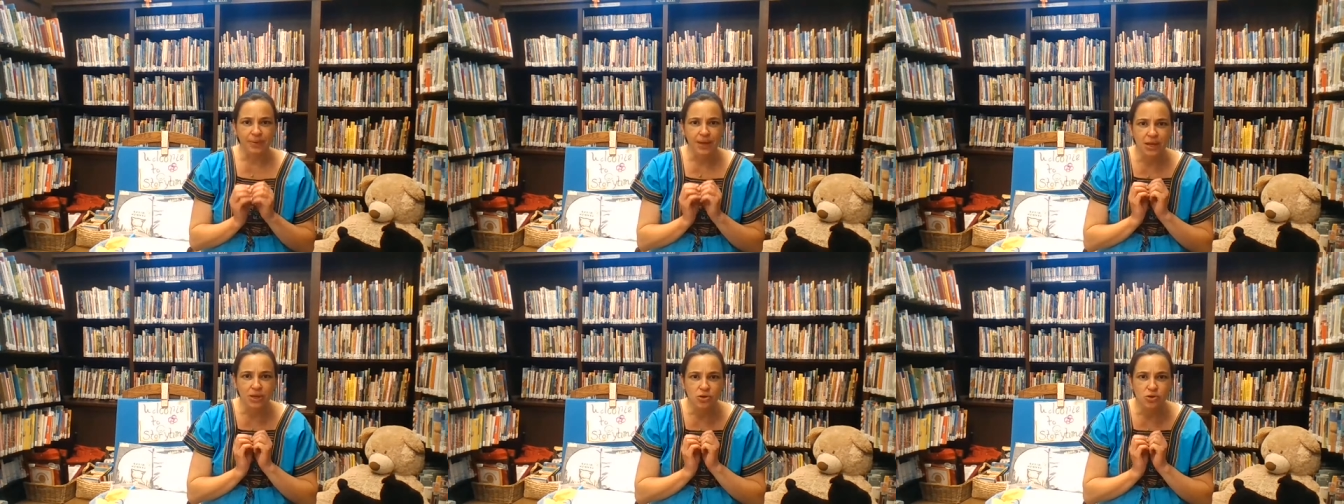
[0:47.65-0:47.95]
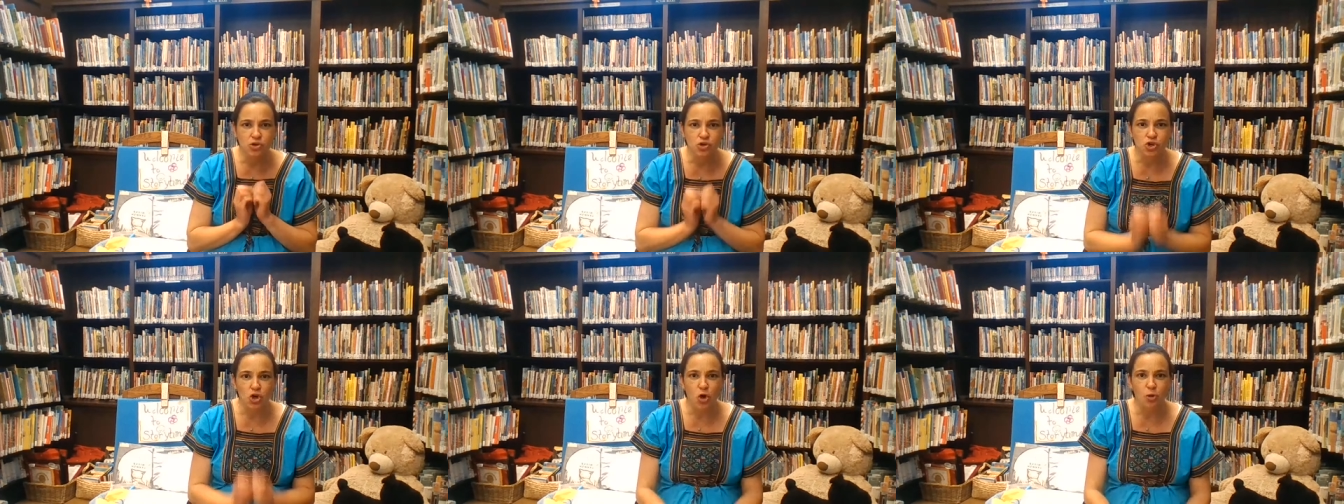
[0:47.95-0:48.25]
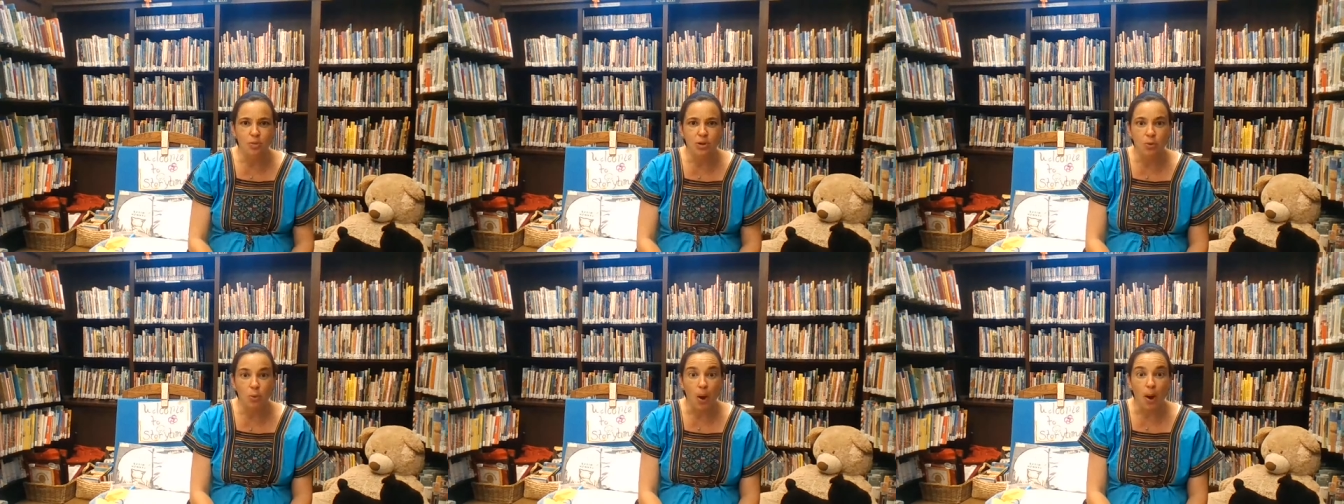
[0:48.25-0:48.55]
Can you show
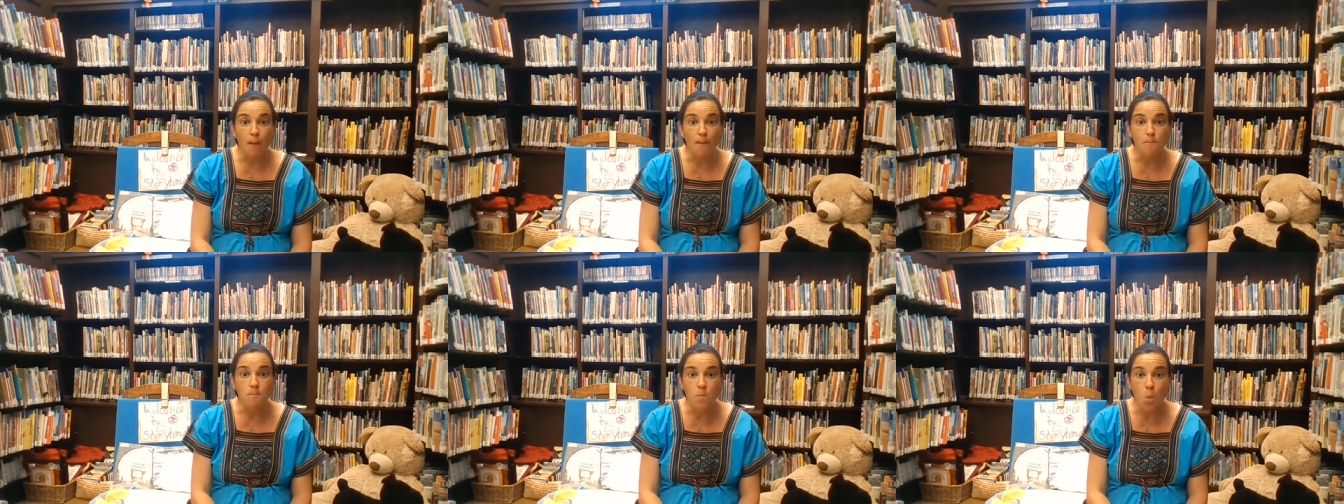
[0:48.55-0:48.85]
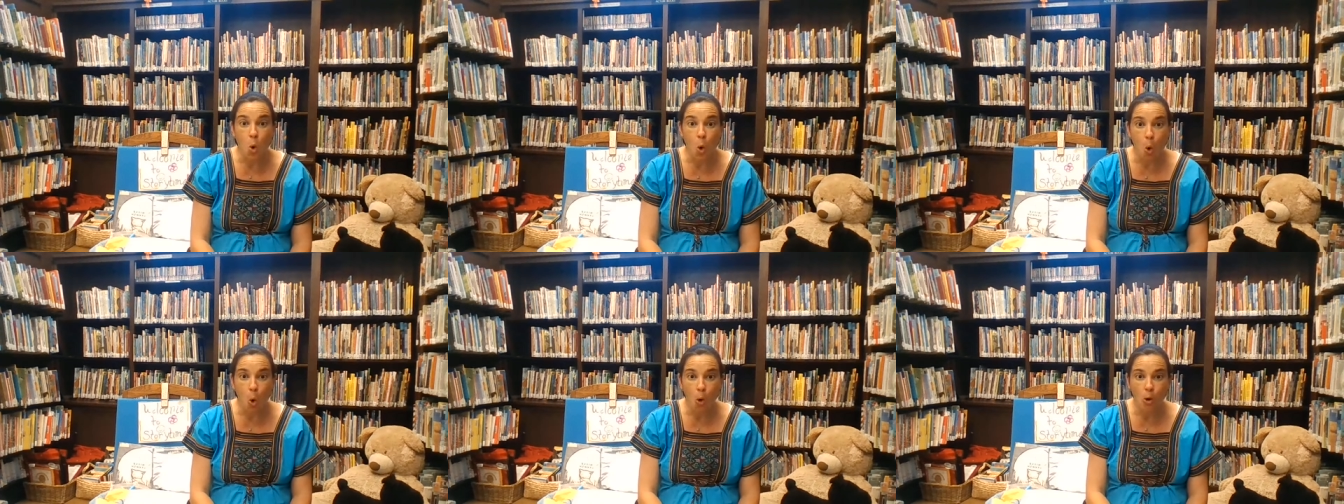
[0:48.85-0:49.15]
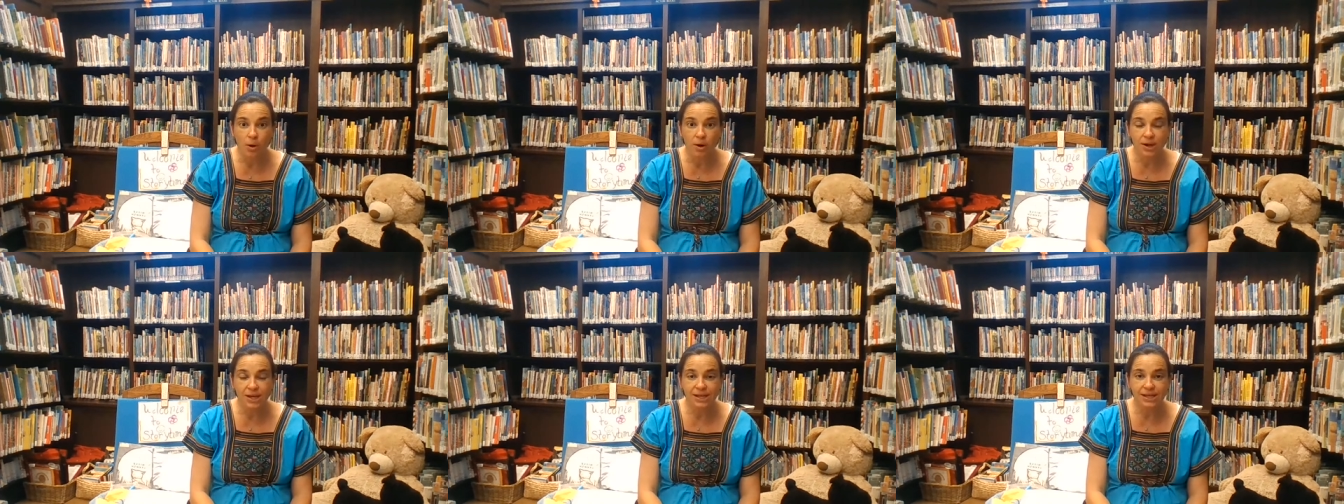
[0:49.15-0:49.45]
me what
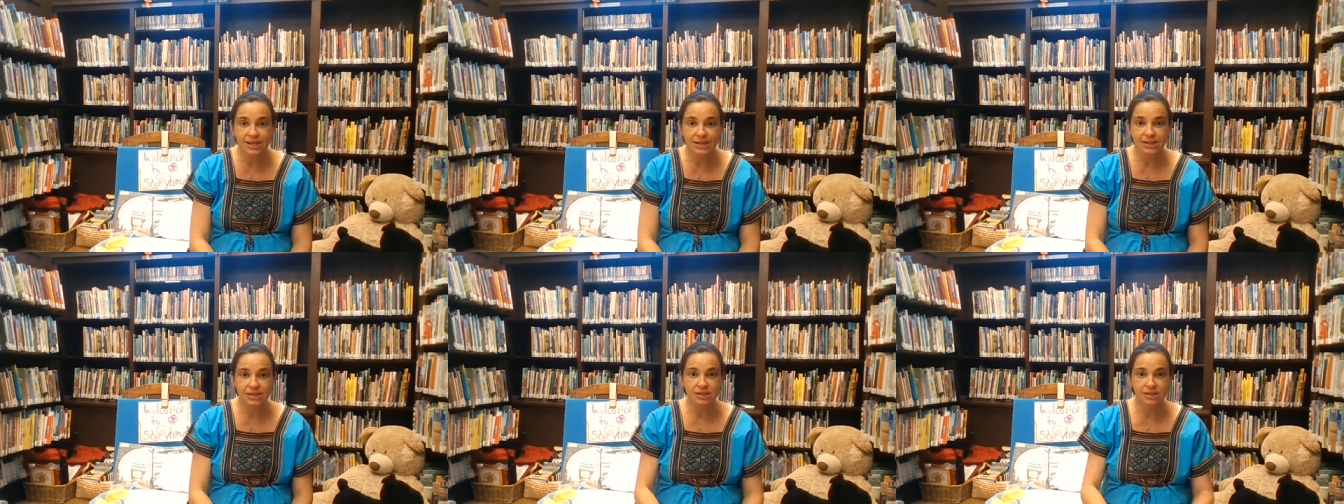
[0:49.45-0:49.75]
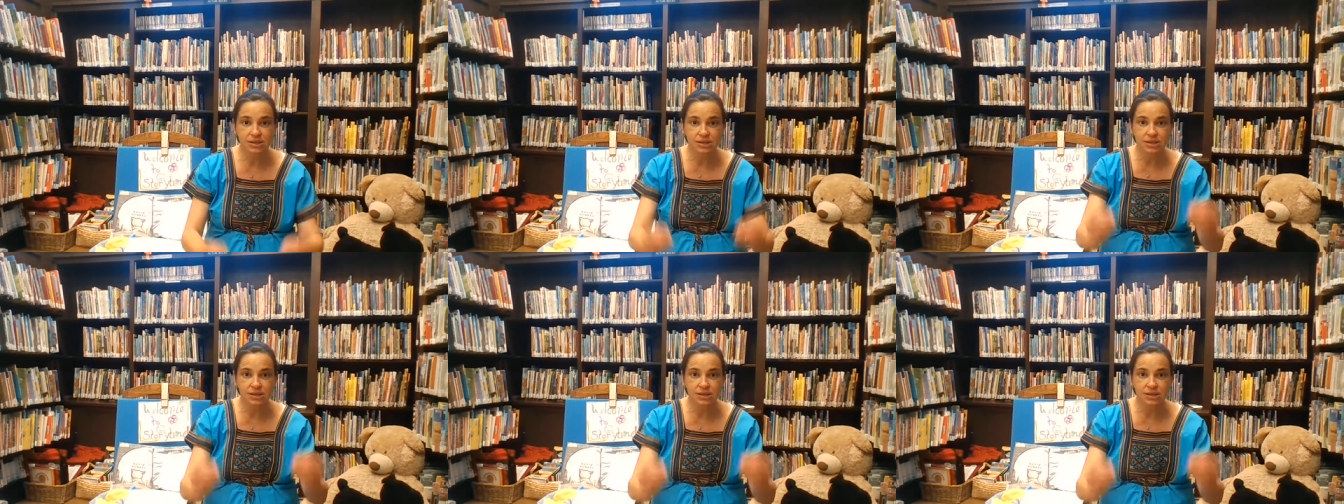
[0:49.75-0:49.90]
more is?